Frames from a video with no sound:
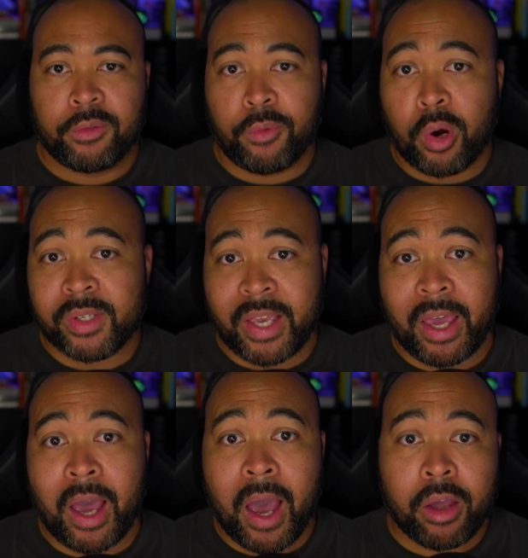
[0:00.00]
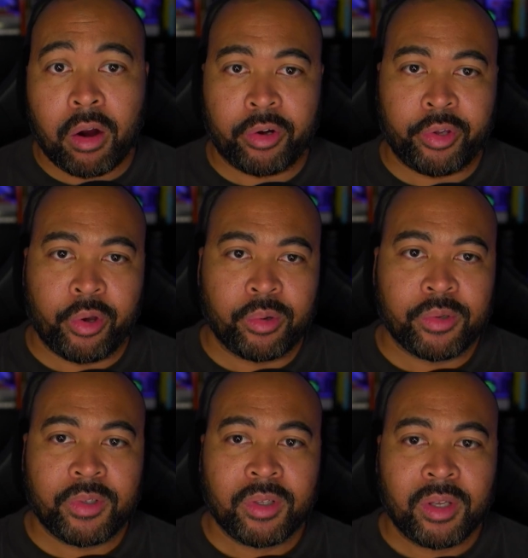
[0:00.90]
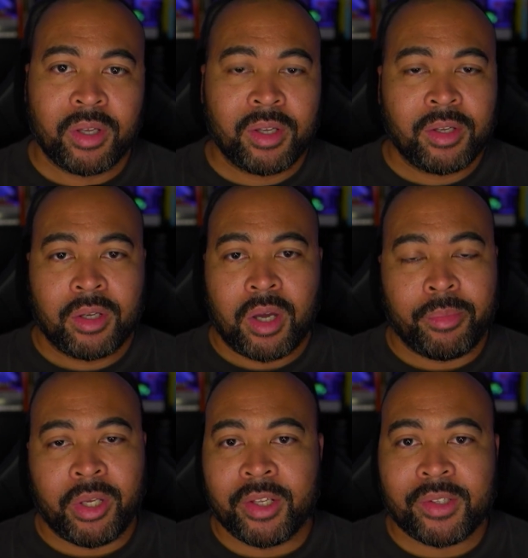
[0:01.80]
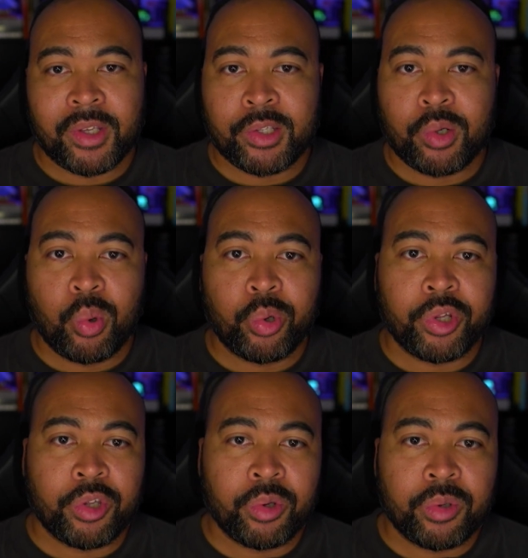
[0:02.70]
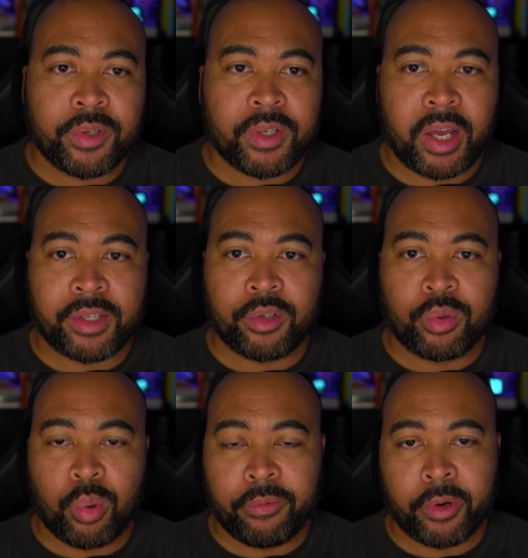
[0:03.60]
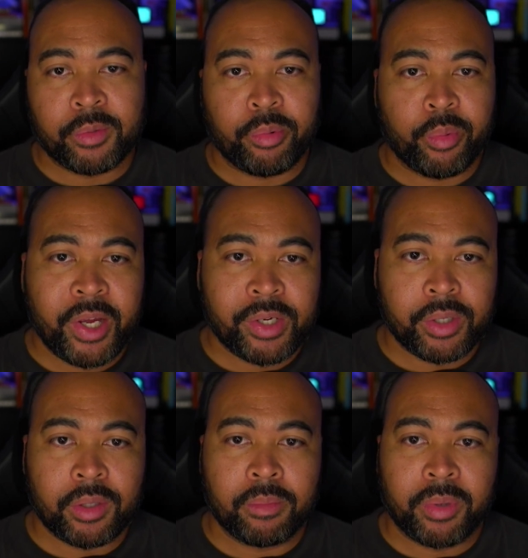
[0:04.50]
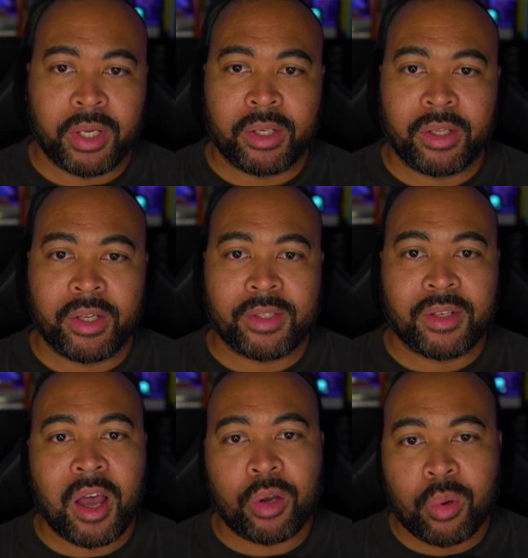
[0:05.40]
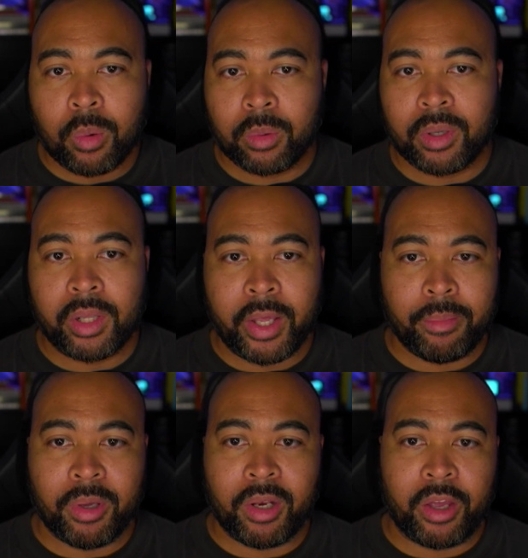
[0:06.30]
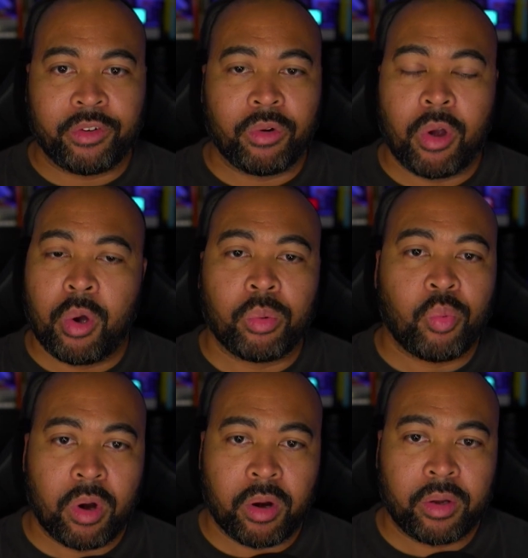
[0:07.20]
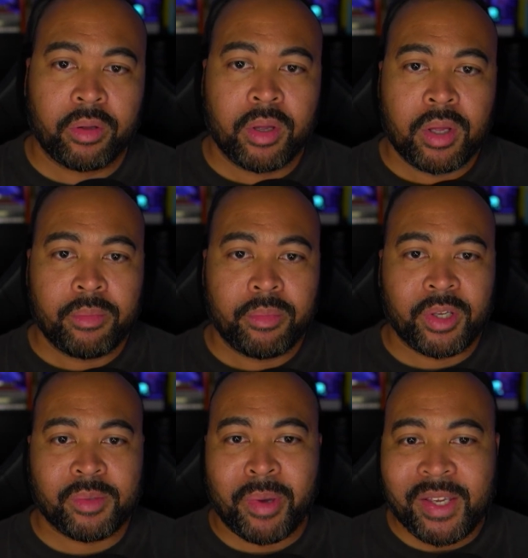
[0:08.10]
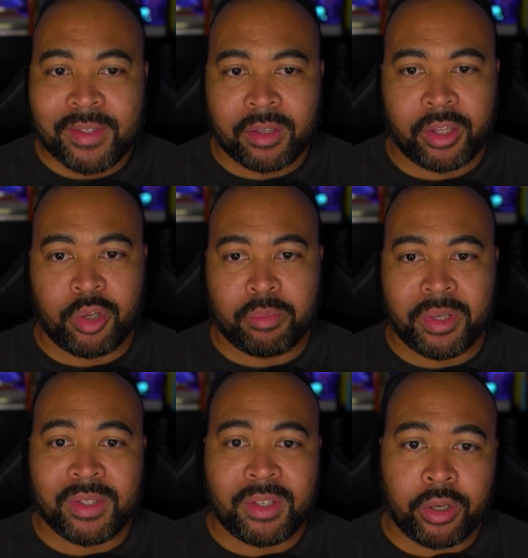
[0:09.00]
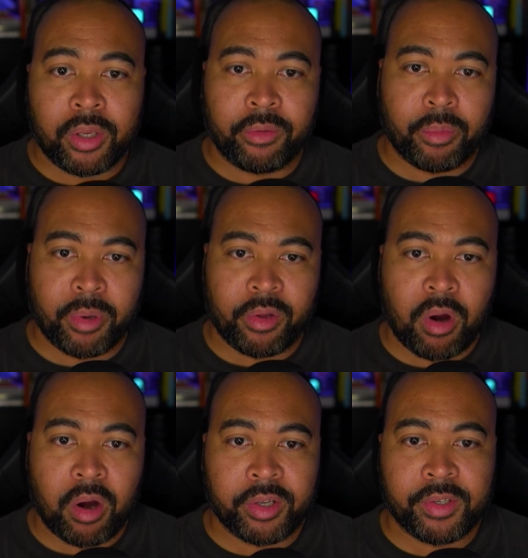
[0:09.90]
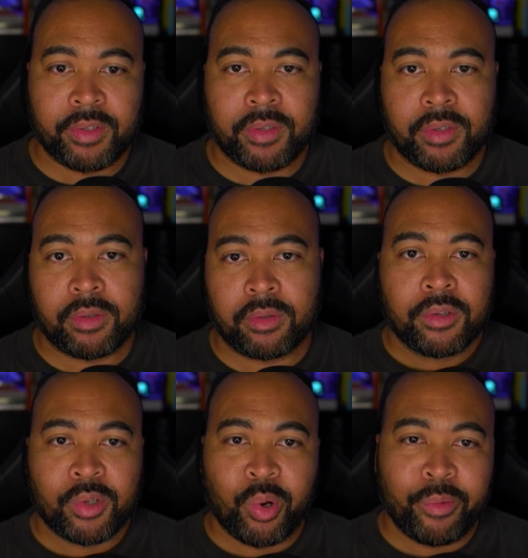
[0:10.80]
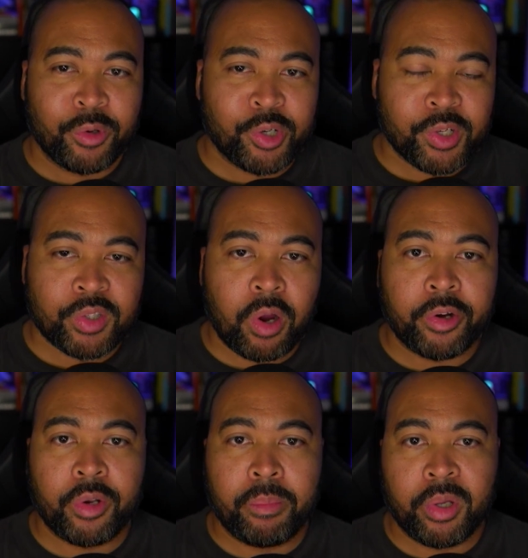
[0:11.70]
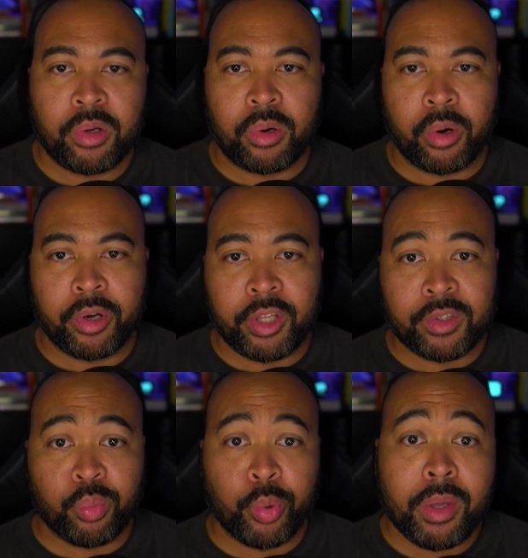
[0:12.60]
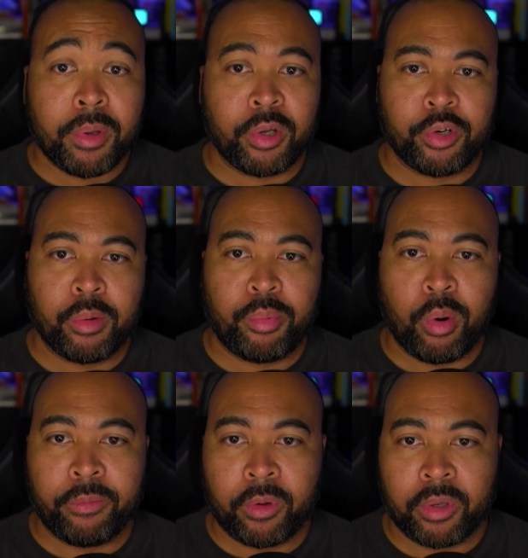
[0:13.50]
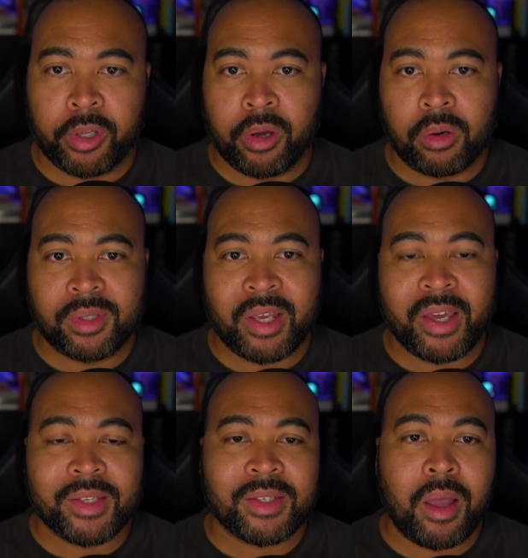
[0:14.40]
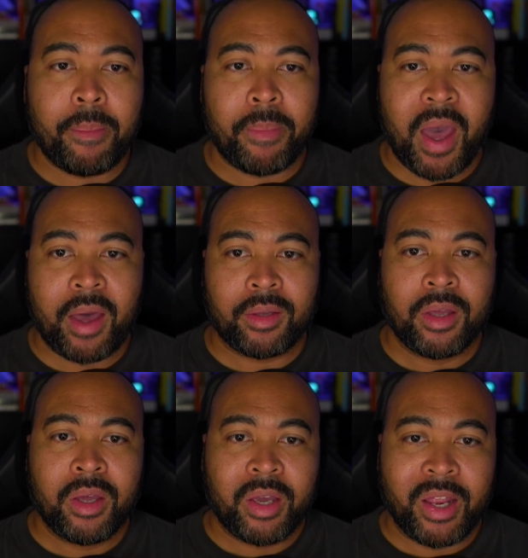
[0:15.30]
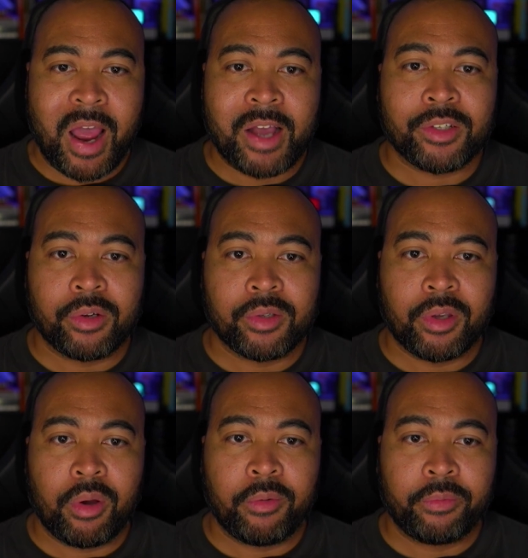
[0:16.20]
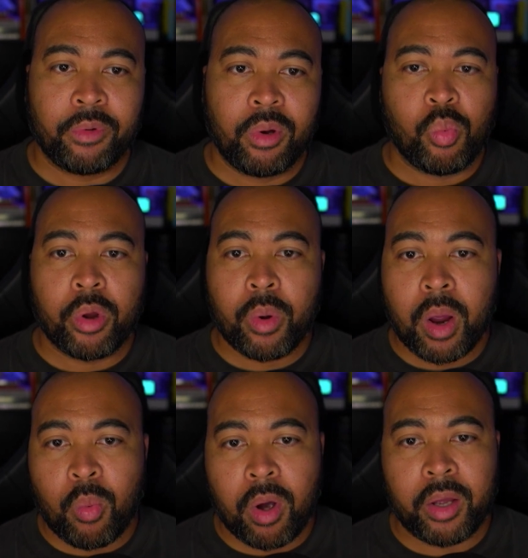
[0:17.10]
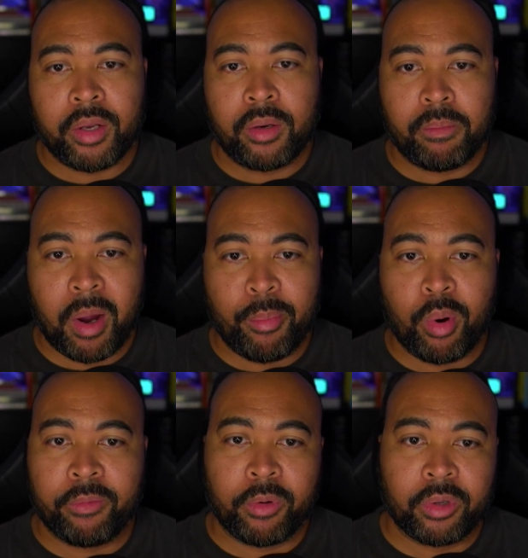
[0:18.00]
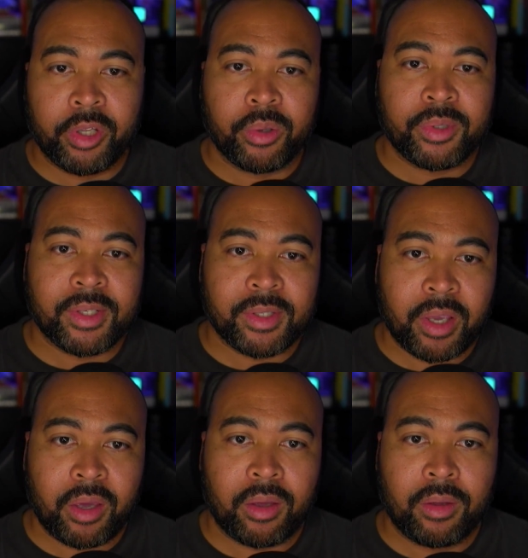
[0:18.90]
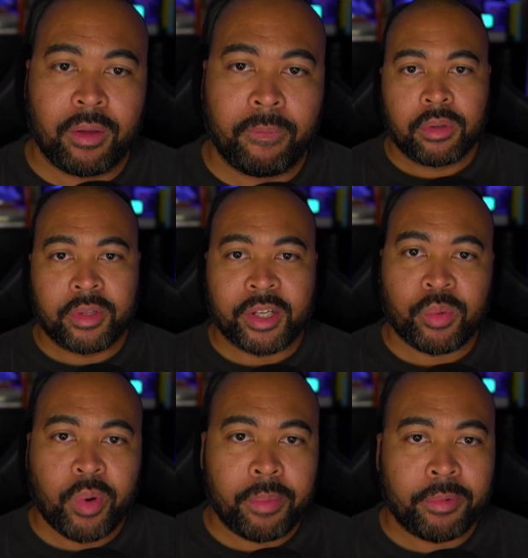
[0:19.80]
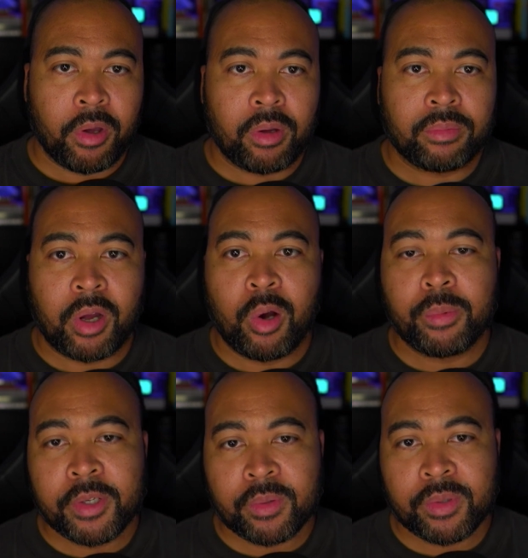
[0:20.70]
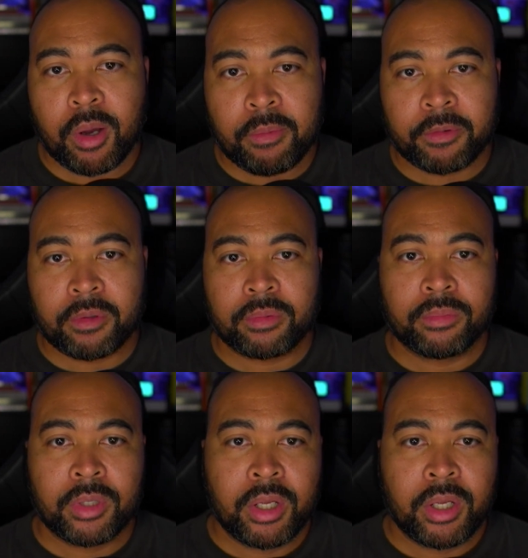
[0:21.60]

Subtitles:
As far as AI art goes, it's cool to use it as a tool for inspiration, but it's not cool to claim it as your own work, because basically you'd be stealing from other artists. So if you're just starting to build or need to rebuild your portfolio, take a step back and ask yourself, what do I want my portfolio to say? That's a wrap, y'all. I hope this was helpful.